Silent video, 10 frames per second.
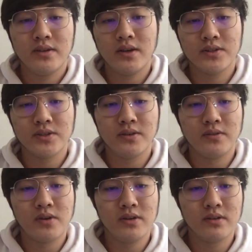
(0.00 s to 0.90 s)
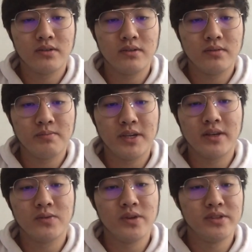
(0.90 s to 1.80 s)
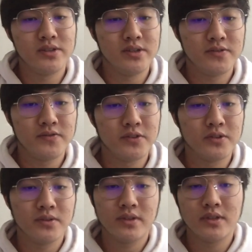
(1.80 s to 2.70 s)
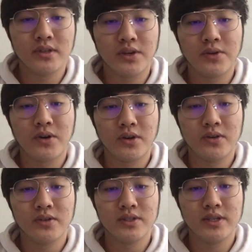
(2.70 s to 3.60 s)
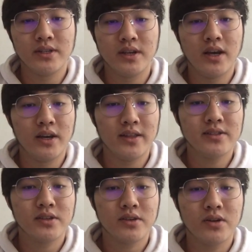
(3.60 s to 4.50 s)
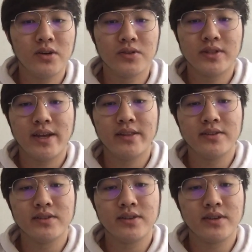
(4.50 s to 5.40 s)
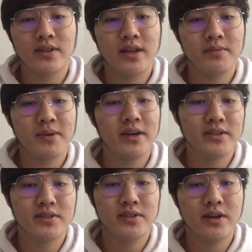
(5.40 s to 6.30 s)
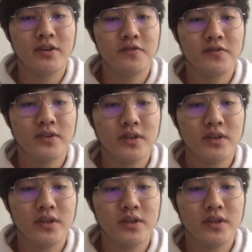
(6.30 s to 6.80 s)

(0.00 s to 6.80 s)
Also a very big advantages for the QR code is it doesn't cost anything like by itself.